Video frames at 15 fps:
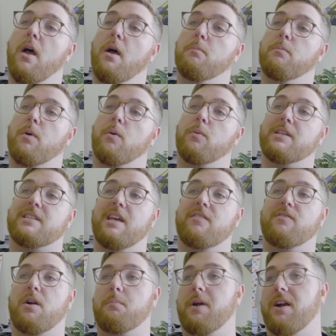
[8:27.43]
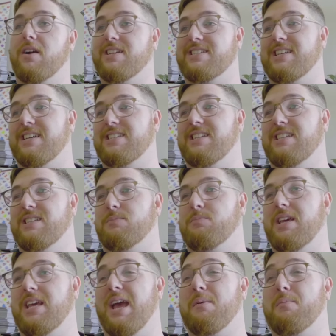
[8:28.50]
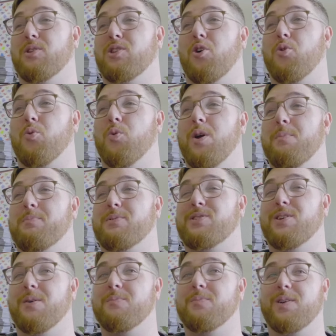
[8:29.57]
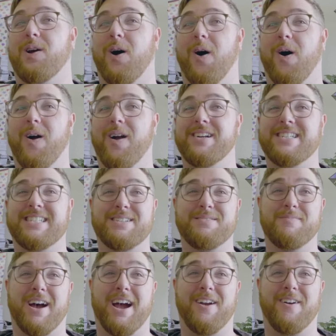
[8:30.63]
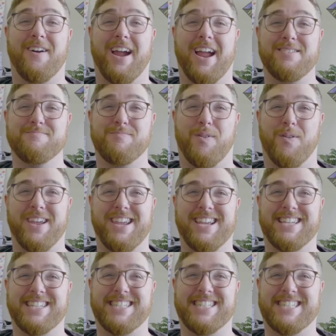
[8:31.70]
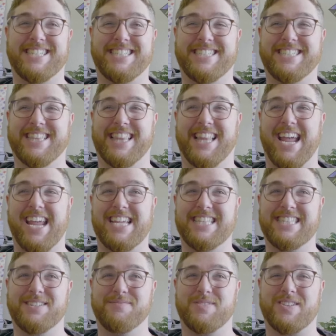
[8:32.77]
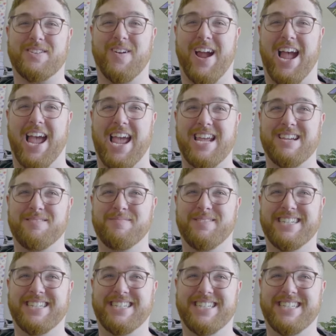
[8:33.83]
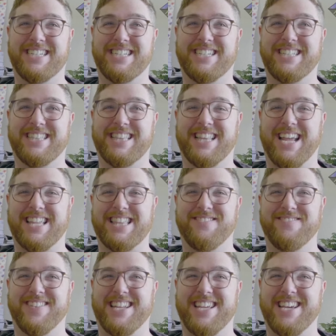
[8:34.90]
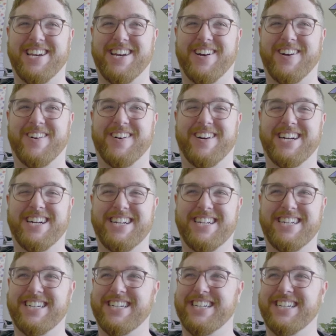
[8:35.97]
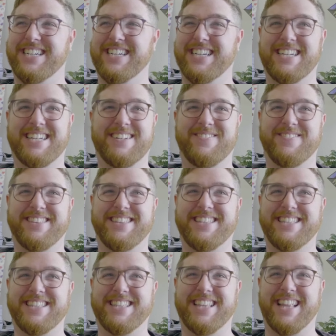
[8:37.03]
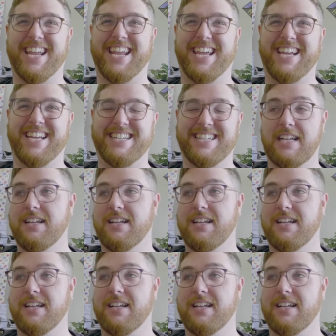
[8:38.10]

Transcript: But we saved our bare necessities to be able to rip some cards, am I right, boys? Like and subscribe. Like the video. Like it.